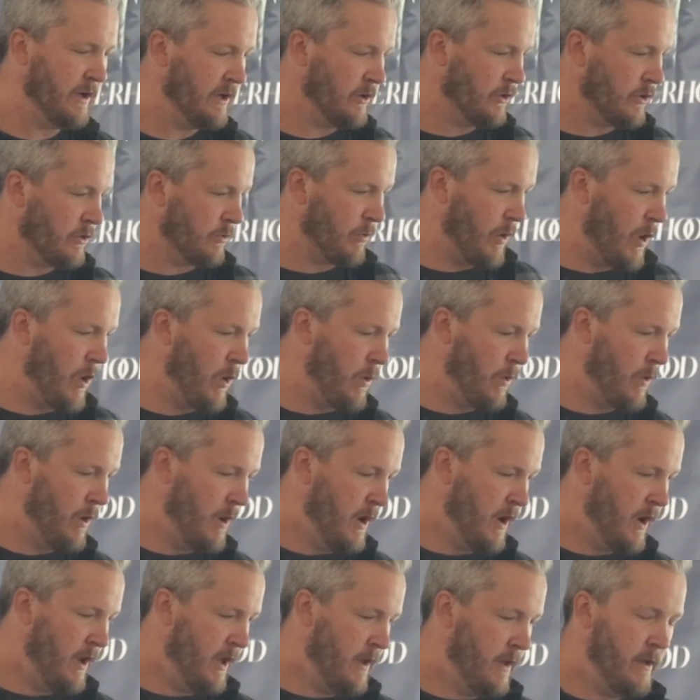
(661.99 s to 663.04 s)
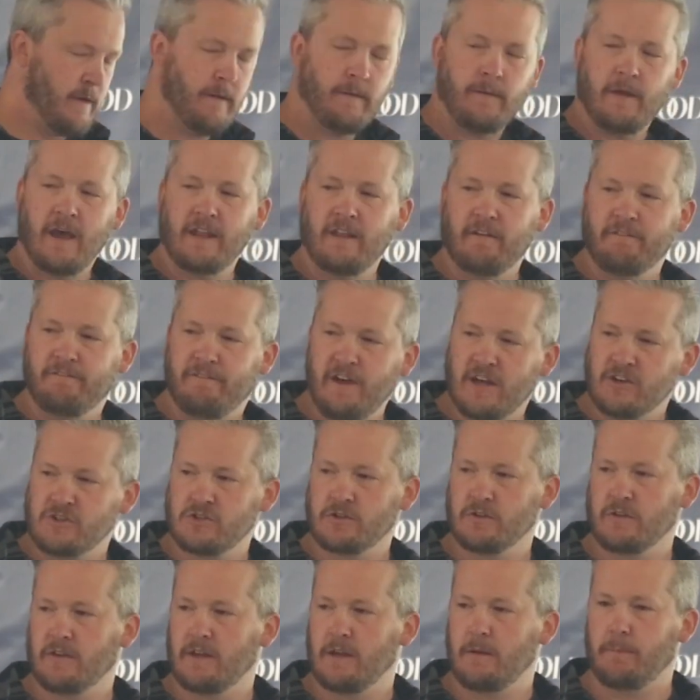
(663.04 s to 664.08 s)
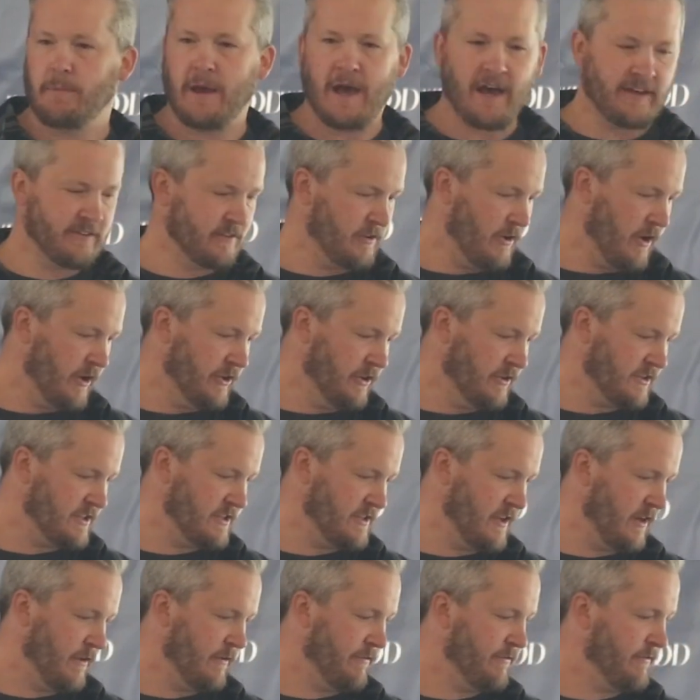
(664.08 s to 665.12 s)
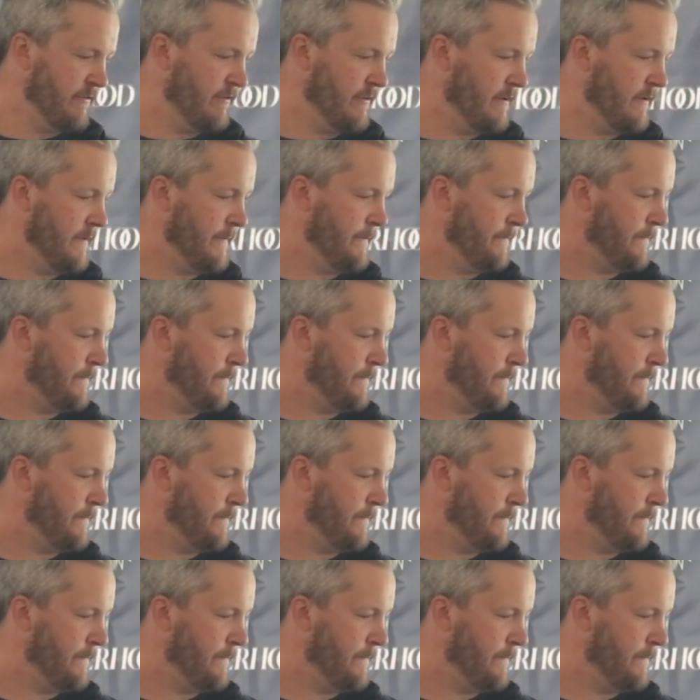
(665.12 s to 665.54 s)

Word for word: can grow and eventually pass on yourself.